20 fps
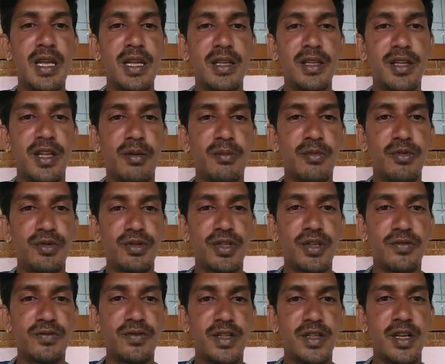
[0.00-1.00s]
The most
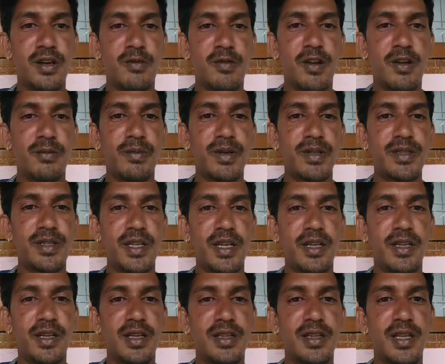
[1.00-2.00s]
of the developers
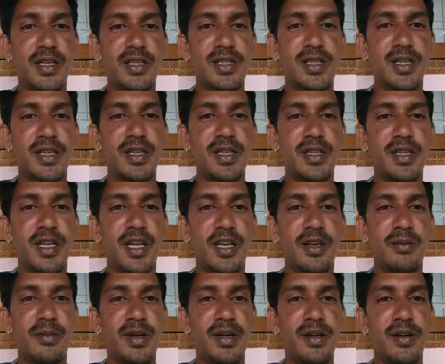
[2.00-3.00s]
taking the starting
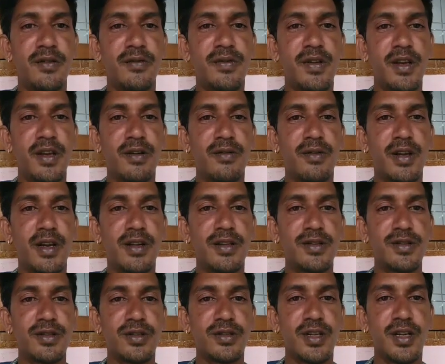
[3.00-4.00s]
element of in our
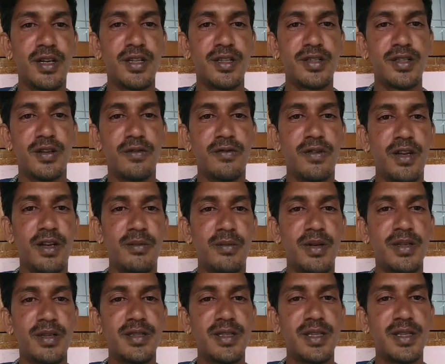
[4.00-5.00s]
unsorted list of
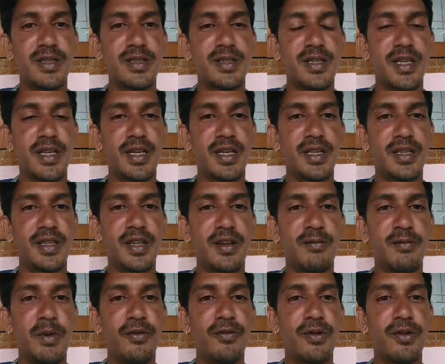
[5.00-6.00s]
elements is taken the
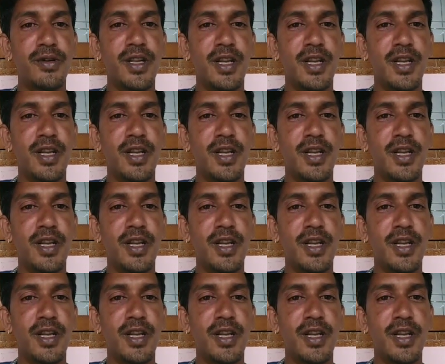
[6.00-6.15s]
pivot